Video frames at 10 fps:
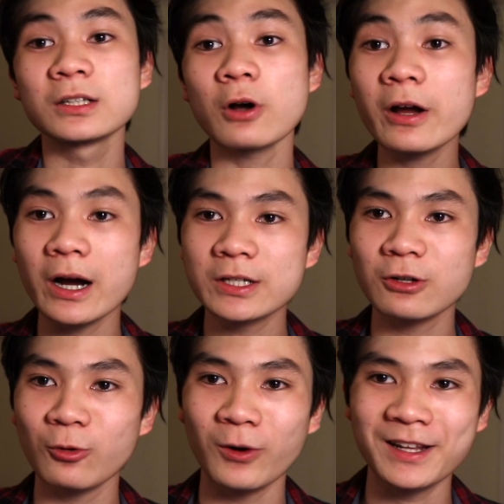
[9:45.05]
So our high
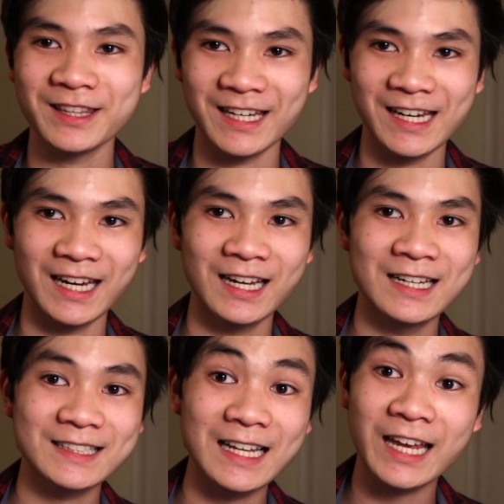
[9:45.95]
school won the
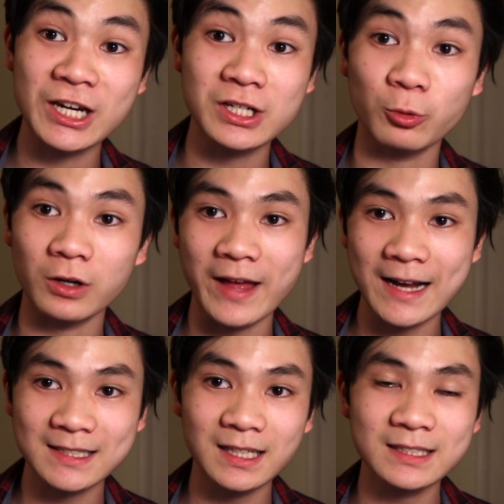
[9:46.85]
Delegation Award of
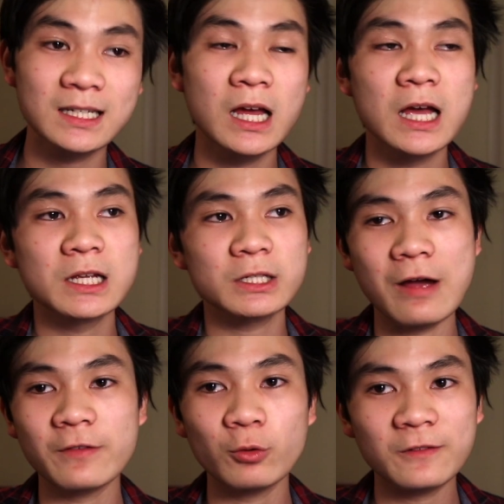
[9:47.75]
Excellence. So
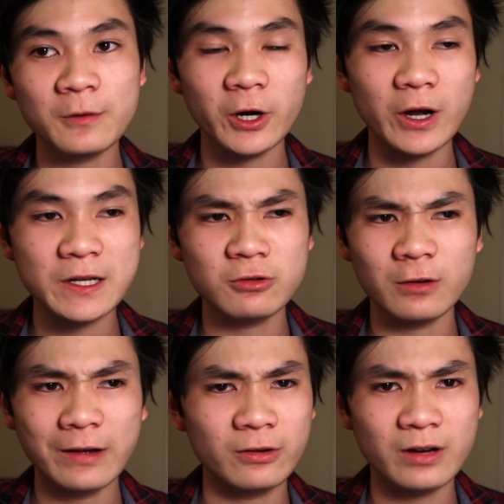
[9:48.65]
everyone from our high school,
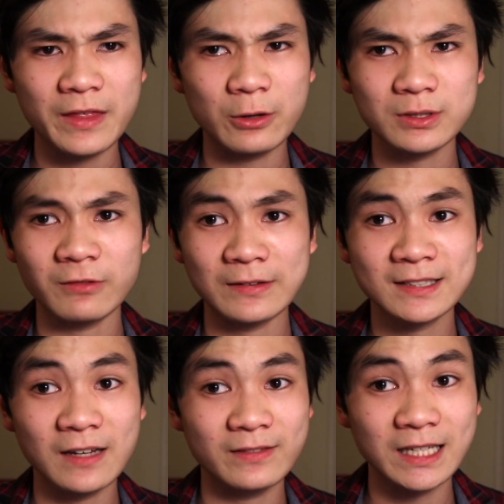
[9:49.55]
around, I think it was around
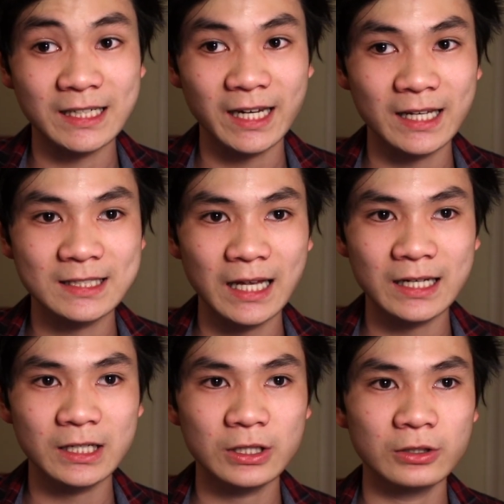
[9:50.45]
17 kids that
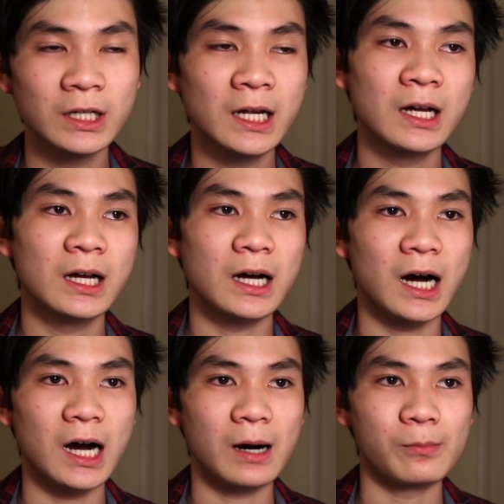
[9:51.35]
year,
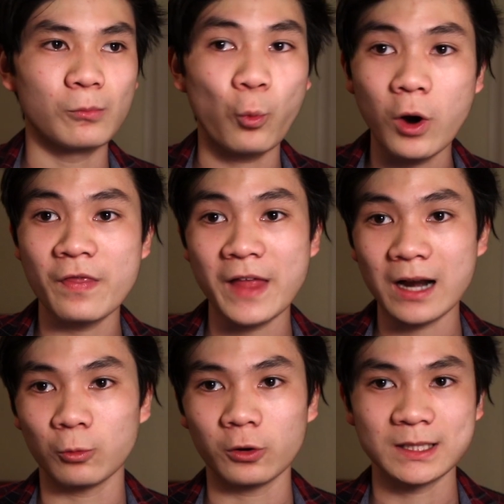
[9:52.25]
won that
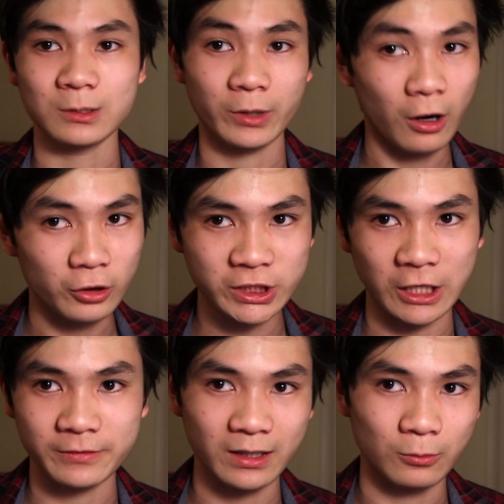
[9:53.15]
award. So we all
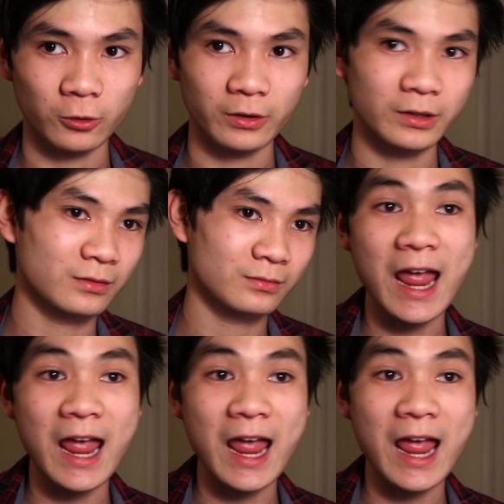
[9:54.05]
shared that award.